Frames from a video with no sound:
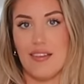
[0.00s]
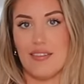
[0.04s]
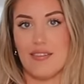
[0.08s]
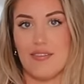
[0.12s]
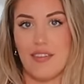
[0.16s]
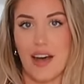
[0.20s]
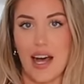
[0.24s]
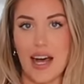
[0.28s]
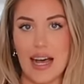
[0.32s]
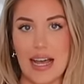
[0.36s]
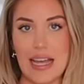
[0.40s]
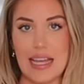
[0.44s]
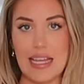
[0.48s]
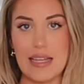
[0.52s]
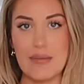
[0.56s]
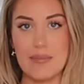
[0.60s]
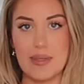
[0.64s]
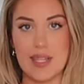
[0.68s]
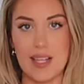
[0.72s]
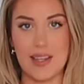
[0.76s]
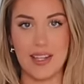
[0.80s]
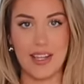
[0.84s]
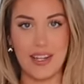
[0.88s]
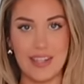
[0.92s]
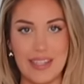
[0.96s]

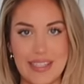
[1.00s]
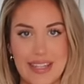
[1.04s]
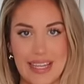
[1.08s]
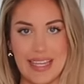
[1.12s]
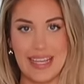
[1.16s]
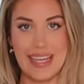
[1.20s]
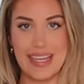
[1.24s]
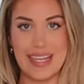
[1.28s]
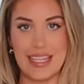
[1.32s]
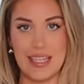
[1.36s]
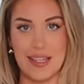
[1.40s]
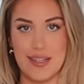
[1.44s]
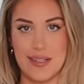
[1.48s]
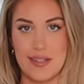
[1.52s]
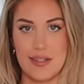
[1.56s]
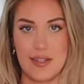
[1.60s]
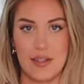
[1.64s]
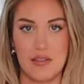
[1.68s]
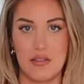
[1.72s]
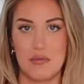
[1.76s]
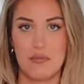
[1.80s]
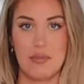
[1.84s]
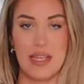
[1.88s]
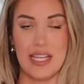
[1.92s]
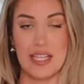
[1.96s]
vibes. The only thing is,
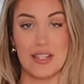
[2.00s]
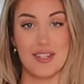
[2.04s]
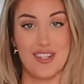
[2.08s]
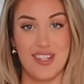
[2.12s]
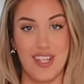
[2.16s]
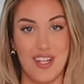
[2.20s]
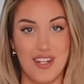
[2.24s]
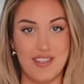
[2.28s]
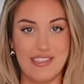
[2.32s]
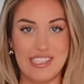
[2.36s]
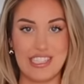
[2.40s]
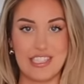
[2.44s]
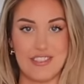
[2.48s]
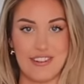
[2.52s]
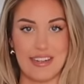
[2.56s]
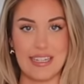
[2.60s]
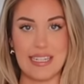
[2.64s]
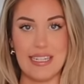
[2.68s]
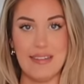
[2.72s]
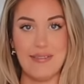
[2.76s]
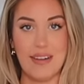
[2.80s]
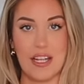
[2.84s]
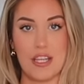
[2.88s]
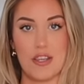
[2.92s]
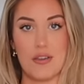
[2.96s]
it's so
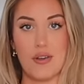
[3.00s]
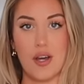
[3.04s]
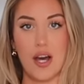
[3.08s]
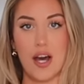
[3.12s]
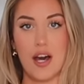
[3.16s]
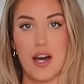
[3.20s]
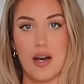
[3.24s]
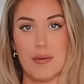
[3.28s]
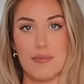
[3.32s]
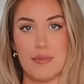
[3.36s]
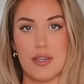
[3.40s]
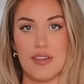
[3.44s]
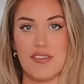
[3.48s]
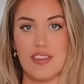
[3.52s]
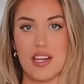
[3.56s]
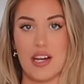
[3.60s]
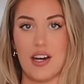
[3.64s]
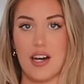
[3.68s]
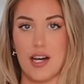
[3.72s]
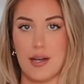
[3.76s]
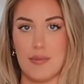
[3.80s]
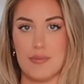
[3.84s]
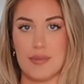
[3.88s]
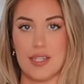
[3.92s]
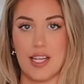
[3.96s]
restrictive. Like you can't move your
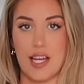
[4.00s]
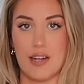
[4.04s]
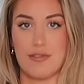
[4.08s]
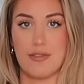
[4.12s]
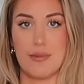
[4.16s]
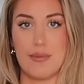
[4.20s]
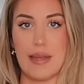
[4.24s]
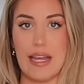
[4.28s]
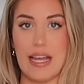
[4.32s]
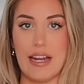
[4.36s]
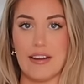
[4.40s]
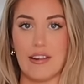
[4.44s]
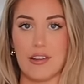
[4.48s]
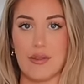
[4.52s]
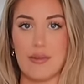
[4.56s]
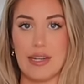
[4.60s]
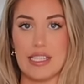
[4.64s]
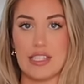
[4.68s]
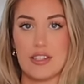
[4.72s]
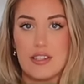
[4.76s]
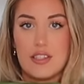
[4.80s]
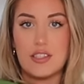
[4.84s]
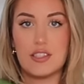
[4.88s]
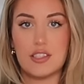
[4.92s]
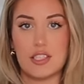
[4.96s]
arms up from here. Otherwise,
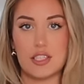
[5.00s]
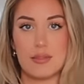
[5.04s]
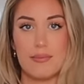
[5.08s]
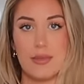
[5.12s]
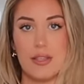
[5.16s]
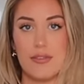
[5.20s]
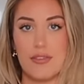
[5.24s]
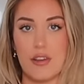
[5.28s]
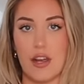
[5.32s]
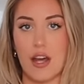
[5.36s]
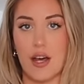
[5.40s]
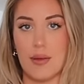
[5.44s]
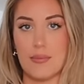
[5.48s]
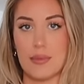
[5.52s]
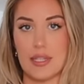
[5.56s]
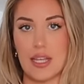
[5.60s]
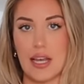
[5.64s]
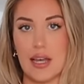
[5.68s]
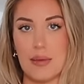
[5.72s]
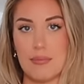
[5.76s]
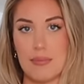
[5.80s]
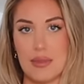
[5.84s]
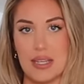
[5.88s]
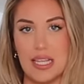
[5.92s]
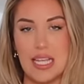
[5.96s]
as soon as you move your arms
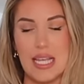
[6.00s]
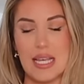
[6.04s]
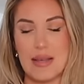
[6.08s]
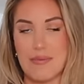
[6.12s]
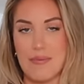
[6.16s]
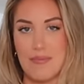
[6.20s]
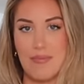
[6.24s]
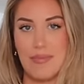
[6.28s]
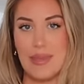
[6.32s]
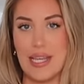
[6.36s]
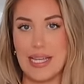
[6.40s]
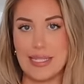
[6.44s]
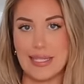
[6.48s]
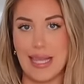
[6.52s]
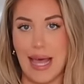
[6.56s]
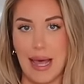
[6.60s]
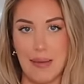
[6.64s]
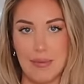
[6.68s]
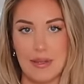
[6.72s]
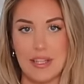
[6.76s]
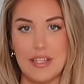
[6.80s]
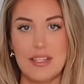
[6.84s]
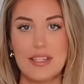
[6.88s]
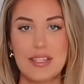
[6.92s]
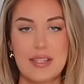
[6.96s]
up, this
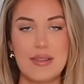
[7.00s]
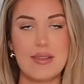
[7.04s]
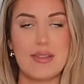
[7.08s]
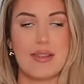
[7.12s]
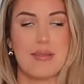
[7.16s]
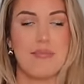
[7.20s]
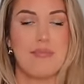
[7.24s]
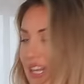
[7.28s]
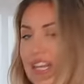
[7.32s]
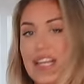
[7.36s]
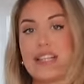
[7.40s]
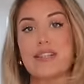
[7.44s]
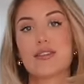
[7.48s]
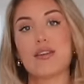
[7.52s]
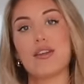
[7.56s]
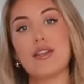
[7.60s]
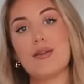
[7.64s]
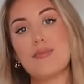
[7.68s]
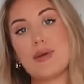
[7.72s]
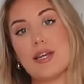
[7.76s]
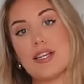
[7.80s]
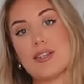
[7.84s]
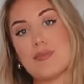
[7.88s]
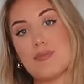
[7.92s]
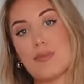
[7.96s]
happens. It's not the
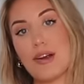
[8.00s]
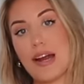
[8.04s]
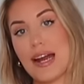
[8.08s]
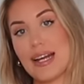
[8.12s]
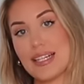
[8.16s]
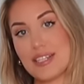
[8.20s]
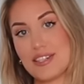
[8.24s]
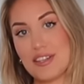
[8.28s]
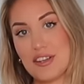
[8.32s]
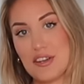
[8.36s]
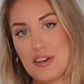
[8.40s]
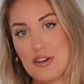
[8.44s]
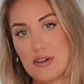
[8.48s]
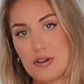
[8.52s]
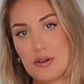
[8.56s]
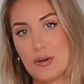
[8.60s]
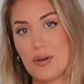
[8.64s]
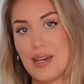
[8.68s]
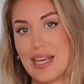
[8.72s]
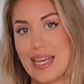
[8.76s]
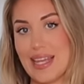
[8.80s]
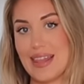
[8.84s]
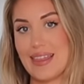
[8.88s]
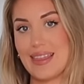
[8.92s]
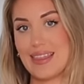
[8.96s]
most practical
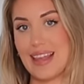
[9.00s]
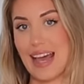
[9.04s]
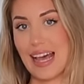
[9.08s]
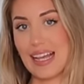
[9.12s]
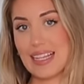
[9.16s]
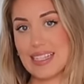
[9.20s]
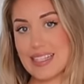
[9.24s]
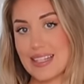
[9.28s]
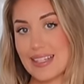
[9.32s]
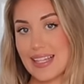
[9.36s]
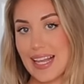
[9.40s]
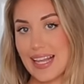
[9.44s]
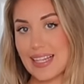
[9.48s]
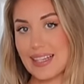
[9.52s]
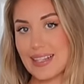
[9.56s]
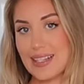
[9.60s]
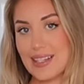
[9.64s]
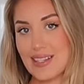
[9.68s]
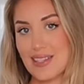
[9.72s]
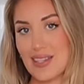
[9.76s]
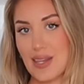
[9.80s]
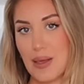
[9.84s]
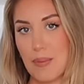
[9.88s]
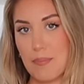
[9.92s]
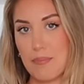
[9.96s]
in that
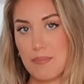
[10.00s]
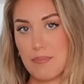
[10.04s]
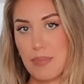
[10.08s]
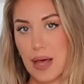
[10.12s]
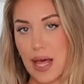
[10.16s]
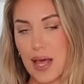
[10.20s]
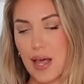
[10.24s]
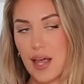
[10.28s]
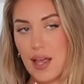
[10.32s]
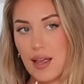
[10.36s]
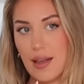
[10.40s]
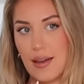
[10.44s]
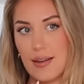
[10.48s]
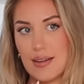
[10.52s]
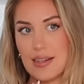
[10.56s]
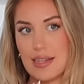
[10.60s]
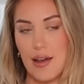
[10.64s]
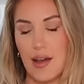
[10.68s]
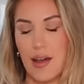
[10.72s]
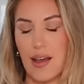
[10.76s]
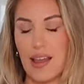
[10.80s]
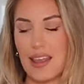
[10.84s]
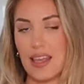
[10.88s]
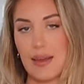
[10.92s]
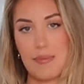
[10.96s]
sense, but
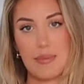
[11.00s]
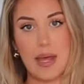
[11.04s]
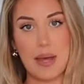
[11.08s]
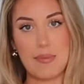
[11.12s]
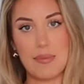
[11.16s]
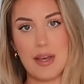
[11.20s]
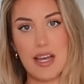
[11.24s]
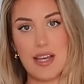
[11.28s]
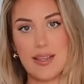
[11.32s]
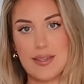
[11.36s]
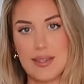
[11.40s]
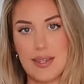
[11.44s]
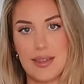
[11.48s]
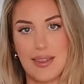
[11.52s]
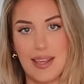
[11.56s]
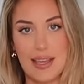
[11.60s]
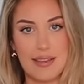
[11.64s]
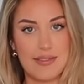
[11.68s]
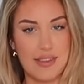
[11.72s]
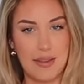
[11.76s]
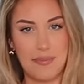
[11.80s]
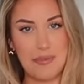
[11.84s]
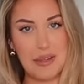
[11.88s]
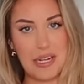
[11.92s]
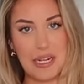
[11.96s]
I am that person that
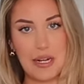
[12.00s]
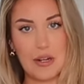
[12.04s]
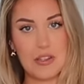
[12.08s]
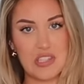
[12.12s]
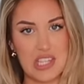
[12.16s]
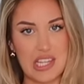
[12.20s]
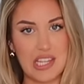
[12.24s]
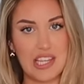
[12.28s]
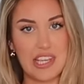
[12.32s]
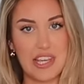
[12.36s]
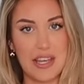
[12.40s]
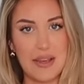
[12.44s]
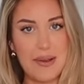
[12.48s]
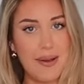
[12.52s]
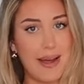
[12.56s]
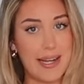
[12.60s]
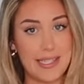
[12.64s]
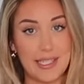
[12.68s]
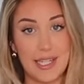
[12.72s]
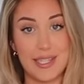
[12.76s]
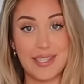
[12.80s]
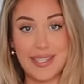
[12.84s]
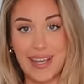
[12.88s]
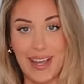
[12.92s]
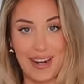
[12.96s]
if something looks cute, I
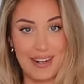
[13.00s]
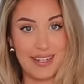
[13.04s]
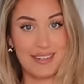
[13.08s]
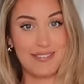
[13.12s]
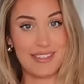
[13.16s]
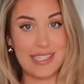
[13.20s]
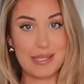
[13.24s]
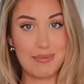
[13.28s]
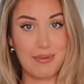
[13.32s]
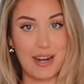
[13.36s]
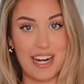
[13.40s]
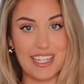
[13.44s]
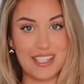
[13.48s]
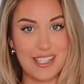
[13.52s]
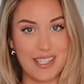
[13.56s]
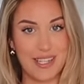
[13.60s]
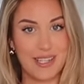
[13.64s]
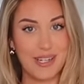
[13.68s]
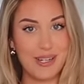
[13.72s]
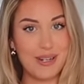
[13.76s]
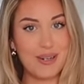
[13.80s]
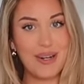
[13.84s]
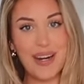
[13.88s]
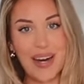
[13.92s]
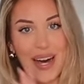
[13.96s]
don't care if it's
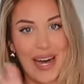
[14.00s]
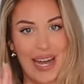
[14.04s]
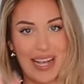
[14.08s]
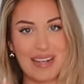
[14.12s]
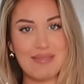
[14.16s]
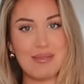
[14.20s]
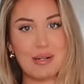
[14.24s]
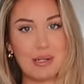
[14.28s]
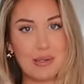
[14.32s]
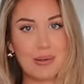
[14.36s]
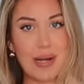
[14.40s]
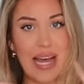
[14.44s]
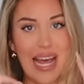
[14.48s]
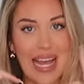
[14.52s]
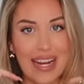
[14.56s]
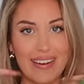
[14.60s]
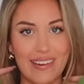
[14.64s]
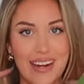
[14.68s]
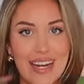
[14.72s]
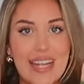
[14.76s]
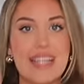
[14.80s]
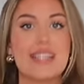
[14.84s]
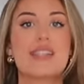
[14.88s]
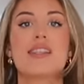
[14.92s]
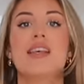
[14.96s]
practical, I will wear
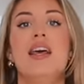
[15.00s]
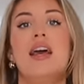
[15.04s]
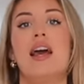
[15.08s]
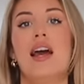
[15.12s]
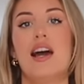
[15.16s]
it.